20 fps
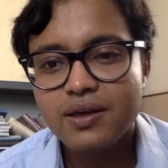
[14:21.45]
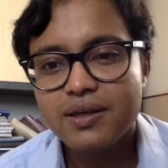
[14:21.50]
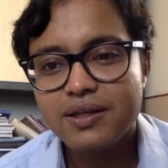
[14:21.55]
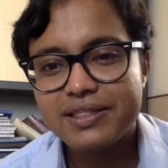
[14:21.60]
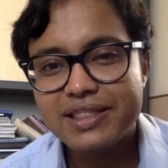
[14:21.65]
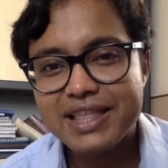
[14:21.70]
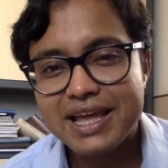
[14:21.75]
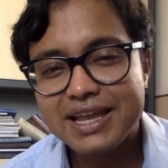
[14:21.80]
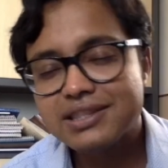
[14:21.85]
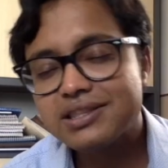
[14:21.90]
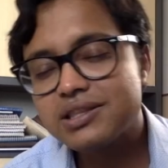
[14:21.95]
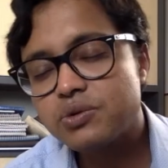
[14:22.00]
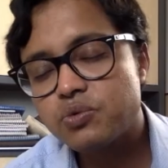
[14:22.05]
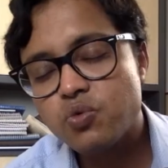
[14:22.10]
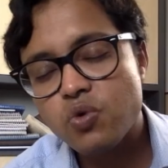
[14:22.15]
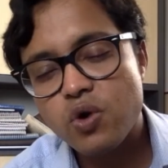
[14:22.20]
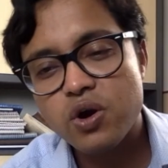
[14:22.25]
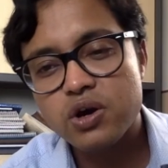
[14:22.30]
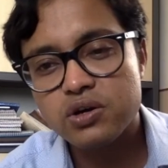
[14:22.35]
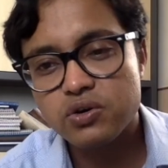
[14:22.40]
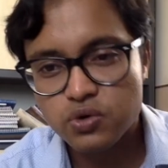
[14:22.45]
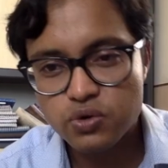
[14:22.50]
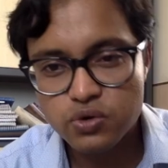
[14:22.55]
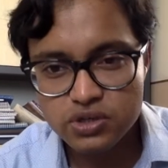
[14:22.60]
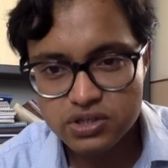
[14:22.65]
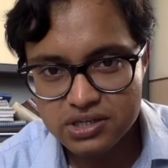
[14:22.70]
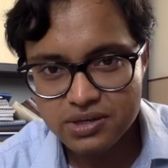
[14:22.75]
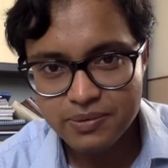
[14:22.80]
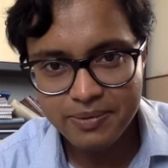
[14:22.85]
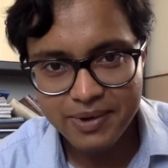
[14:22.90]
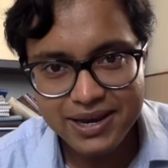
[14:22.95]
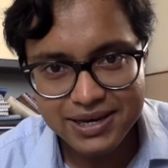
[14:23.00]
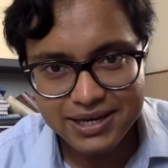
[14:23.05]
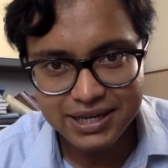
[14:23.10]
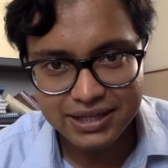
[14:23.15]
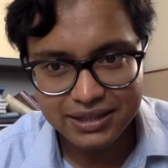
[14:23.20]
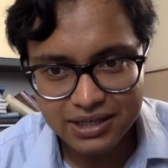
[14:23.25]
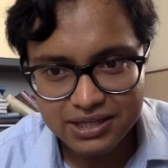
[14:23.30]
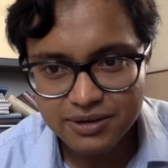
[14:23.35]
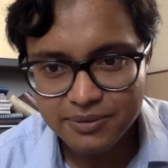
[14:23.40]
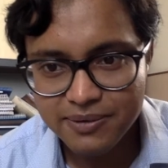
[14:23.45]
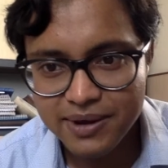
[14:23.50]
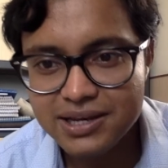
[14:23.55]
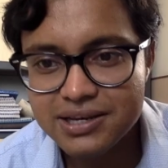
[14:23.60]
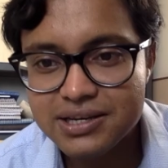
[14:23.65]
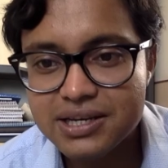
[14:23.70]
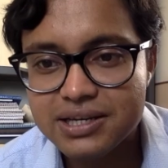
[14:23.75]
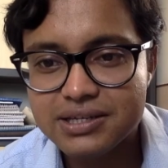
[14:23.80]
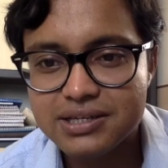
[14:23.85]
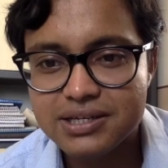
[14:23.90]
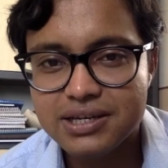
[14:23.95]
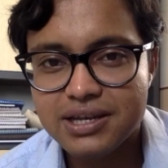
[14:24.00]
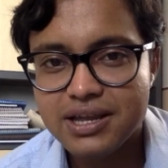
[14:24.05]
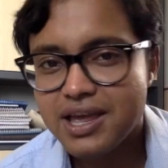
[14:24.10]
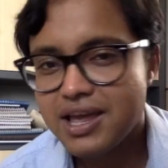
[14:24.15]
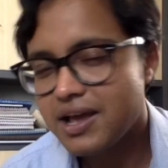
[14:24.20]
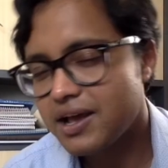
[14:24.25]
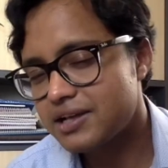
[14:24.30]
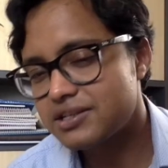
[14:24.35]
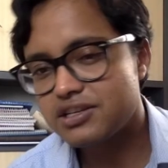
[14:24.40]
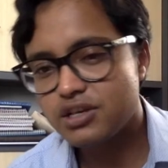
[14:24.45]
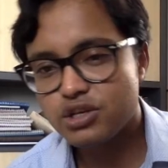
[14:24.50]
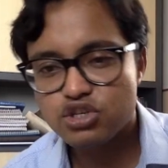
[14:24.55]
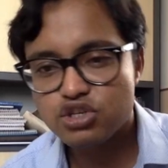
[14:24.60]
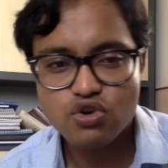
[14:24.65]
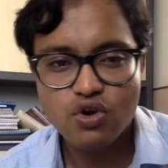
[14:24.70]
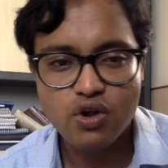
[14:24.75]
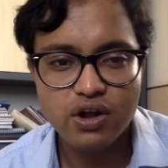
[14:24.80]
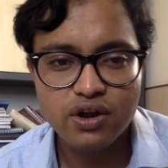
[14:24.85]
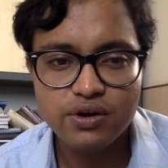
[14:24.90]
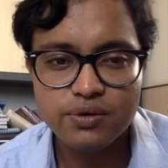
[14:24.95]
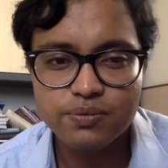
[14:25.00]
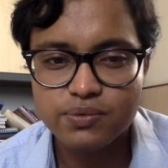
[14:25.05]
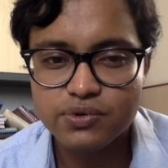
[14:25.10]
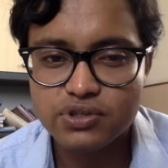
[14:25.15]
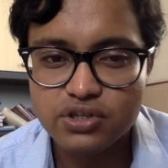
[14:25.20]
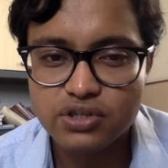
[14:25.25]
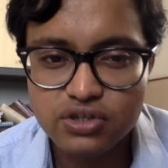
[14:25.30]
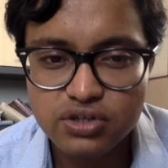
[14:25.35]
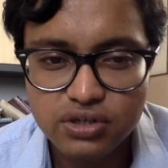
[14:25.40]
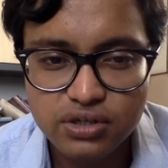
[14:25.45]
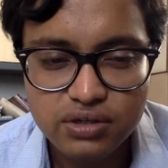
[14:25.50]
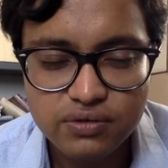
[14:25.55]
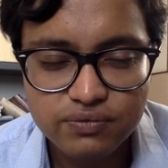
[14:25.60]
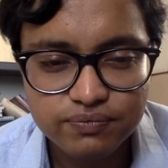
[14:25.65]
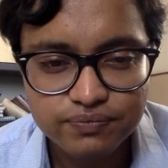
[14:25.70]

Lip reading: then the one who is defending, the defendant, has a stronger position.